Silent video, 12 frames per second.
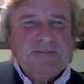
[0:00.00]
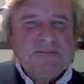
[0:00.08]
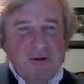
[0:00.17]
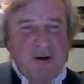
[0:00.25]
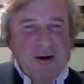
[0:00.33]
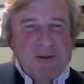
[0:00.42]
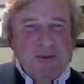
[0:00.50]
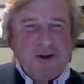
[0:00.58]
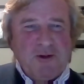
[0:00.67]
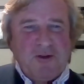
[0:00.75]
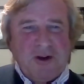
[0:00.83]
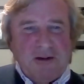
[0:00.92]
you very
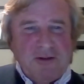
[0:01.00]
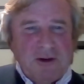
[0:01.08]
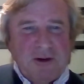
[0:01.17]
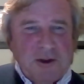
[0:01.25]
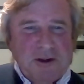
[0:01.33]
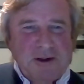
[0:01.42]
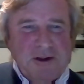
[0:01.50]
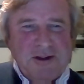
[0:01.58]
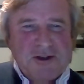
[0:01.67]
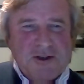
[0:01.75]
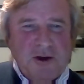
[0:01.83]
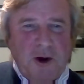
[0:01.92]
much for giving me
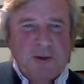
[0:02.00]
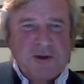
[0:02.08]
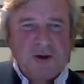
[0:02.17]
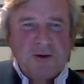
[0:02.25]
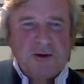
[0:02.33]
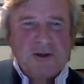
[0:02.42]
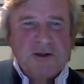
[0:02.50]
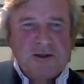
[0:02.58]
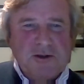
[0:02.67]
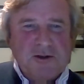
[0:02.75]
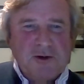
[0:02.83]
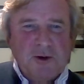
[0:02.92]
this opportunity
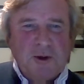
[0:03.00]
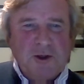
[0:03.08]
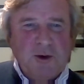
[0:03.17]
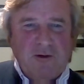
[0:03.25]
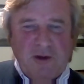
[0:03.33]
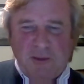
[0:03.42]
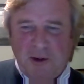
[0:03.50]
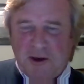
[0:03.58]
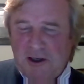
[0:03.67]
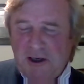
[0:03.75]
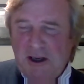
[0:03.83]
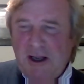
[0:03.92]
to talk to
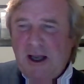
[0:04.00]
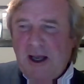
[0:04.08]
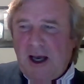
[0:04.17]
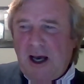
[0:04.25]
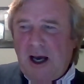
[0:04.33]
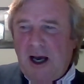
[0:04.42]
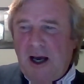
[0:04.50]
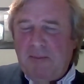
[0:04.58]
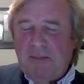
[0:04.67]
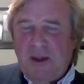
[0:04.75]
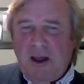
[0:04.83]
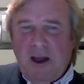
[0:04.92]
everybody.
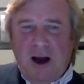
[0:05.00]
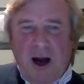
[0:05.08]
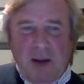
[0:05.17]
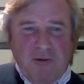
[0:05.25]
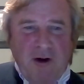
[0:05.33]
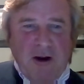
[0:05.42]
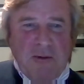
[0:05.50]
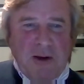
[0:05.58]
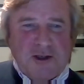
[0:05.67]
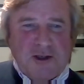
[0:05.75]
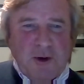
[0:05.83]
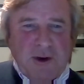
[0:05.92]
I'm very
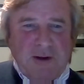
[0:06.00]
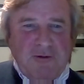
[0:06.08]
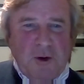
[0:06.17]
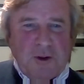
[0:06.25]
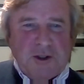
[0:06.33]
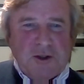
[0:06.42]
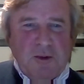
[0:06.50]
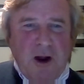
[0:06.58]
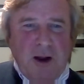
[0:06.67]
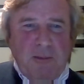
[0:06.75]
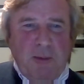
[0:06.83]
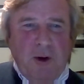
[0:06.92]
much looking forward to
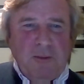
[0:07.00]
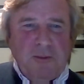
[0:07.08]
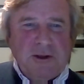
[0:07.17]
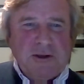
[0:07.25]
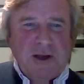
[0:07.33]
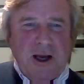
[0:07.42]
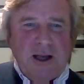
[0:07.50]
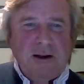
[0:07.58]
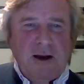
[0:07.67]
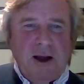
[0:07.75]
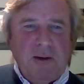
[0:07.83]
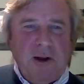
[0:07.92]
my appointment, and
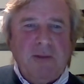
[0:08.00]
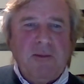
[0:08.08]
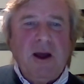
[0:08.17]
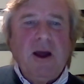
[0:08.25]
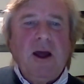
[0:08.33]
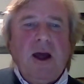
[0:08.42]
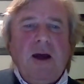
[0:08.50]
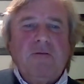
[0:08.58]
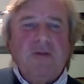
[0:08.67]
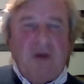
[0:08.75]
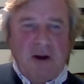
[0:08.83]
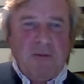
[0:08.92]
I am
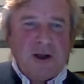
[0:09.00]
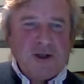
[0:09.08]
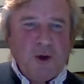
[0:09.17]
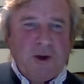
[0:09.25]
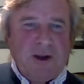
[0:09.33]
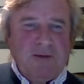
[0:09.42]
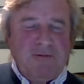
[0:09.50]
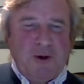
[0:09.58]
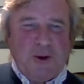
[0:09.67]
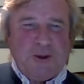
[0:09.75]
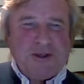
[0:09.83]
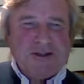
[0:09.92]
very much looking
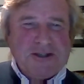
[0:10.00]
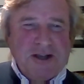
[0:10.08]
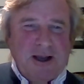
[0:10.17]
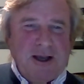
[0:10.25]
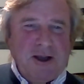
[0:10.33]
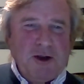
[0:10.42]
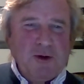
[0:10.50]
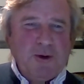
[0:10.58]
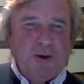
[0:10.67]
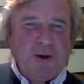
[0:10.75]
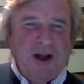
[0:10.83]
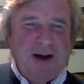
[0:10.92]
forward to taking you
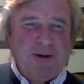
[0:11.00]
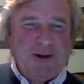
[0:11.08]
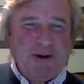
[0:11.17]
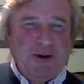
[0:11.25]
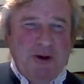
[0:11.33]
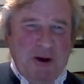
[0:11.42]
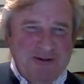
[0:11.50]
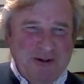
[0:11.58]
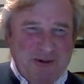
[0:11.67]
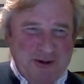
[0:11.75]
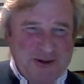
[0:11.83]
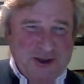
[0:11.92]
all up on your
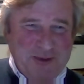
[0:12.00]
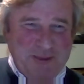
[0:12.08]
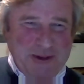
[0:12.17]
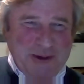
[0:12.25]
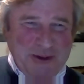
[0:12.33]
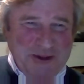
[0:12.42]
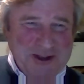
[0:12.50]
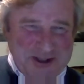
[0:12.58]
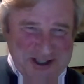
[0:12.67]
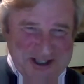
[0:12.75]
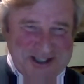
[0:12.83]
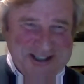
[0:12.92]
offer of support and
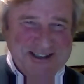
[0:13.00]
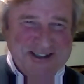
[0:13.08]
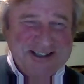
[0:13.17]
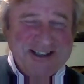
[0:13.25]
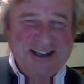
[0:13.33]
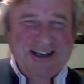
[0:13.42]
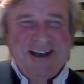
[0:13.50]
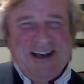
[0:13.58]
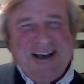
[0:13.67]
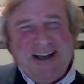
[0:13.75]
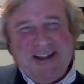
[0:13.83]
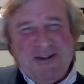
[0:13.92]
assistance
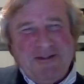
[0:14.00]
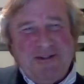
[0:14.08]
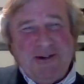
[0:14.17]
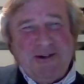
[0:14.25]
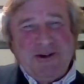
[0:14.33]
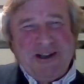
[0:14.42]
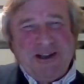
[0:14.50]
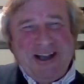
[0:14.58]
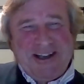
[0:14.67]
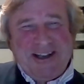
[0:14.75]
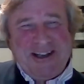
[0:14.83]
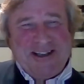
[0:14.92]
in the 4
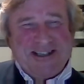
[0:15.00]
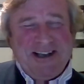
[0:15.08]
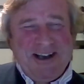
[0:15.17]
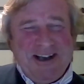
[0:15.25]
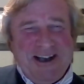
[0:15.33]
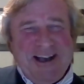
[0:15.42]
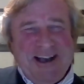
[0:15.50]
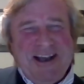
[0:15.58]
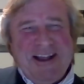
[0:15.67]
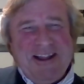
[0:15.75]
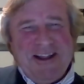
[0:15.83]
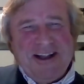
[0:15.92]
years
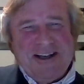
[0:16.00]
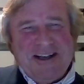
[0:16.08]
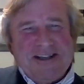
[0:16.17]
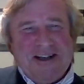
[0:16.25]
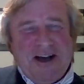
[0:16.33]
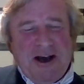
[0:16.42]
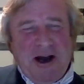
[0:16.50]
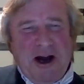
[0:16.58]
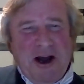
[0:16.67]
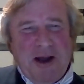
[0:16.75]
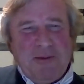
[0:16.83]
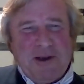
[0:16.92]
that I am
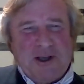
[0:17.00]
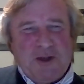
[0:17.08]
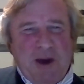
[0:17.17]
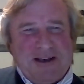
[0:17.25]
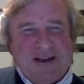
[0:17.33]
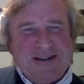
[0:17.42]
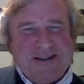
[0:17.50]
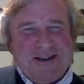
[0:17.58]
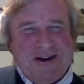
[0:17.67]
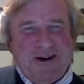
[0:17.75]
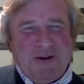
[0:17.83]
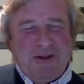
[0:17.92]
expected to hold this
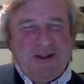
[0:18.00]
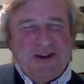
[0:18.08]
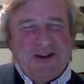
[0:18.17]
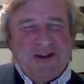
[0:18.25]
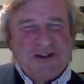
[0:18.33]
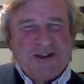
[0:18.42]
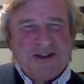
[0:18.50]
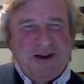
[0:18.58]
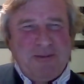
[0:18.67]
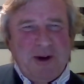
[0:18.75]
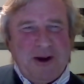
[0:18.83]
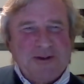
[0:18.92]
post.
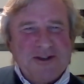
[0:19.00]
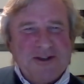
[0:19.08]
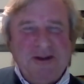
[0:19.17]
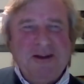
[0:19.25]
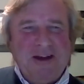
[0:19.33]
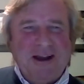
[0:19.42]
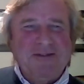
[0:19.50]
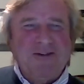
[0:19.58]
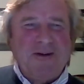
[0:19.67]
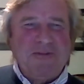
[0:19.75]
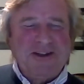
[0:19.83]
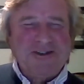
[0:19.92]
So thank you very much
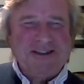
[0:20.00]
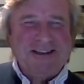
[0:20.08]
indeed.